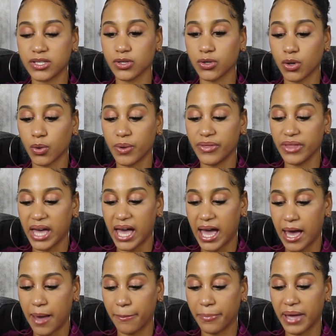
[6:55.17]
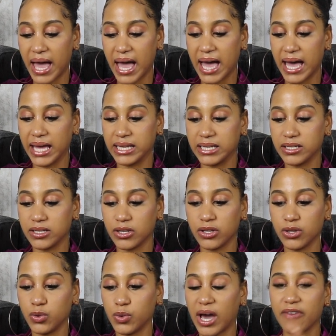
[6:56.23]
go in the app and
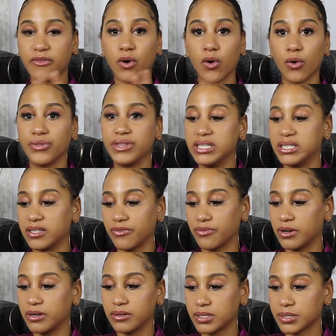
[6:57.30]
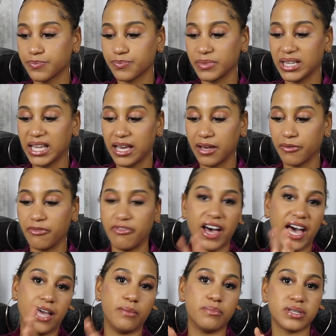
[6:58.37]
you have all these different like
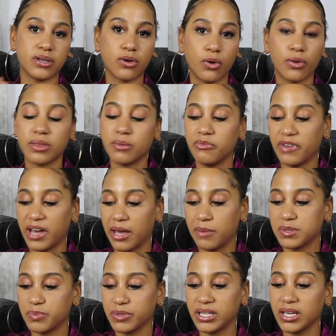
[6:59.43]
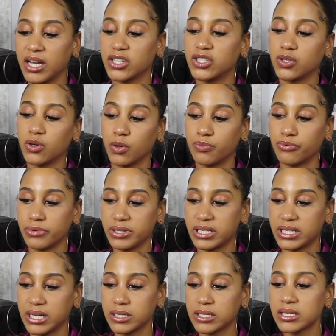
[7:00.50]
vibes. I'll call them vibes, but actually called
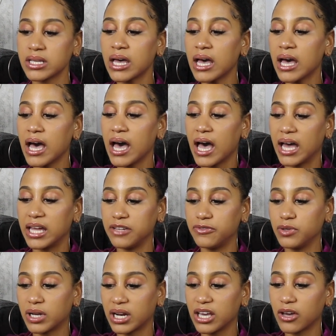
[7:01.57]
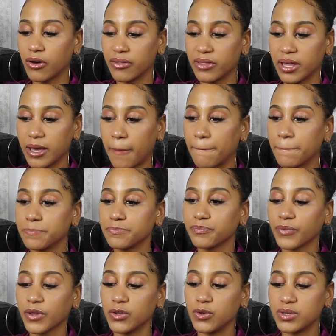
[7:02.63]
presets. And if you click on them,
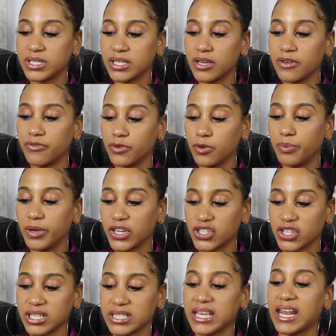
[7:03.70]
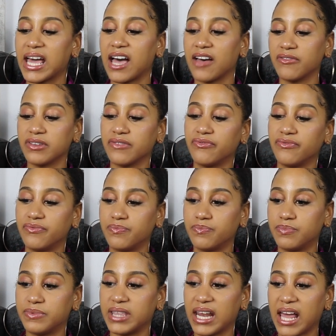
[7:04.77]
you see a few pictures that have
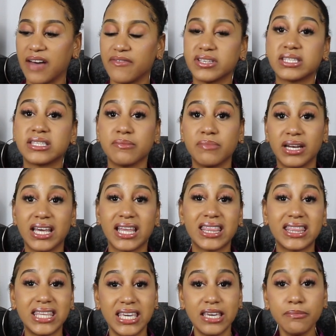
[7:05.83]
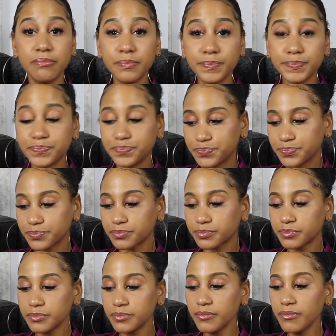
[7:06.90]
a similar theme.
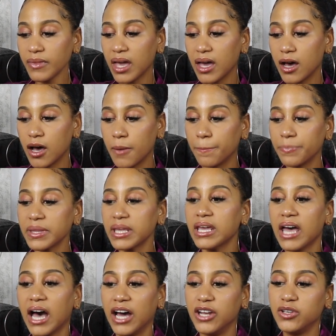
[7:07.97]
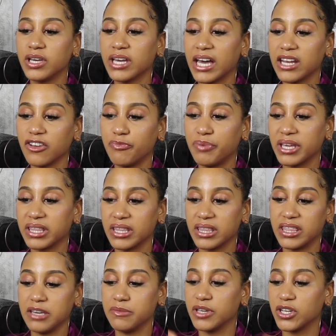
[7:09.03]
And you can kind of pick the
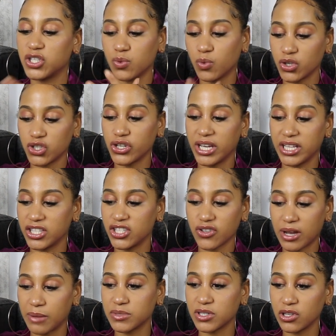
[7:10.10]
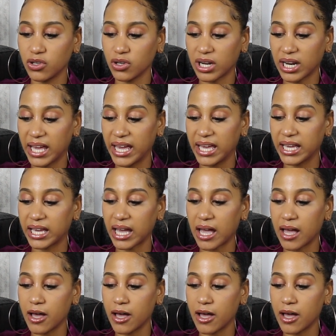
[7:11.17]
theme that you want your Instagram to look like.